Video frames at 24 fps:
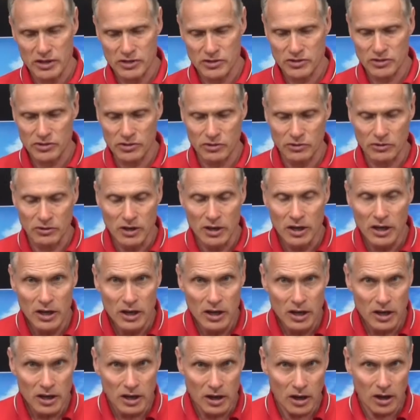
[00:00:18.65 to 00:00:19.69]
So
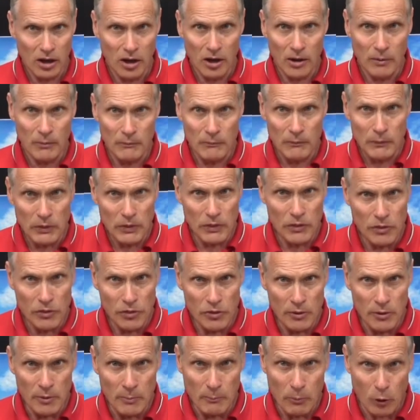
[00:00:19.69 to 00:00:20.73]
uh,
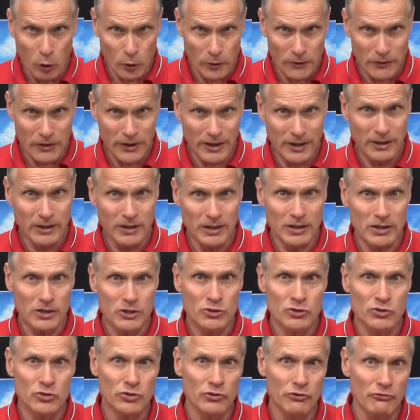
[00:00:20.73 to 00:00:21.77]
the important thing
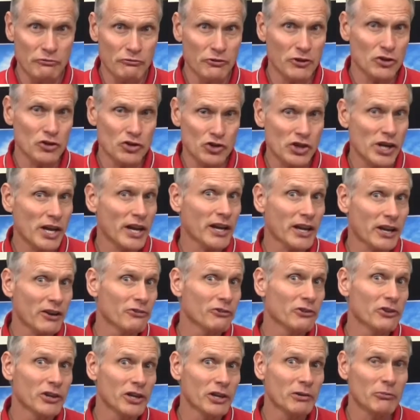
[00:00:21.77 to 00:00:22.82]
is to fit check
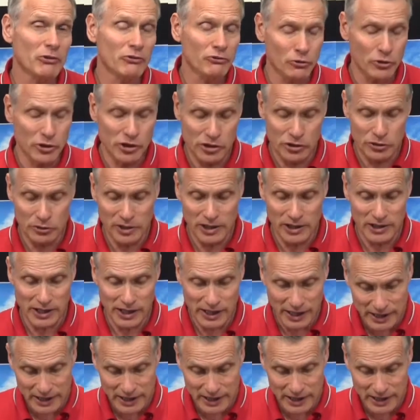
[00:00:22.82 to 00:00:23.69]
everything before you do anything.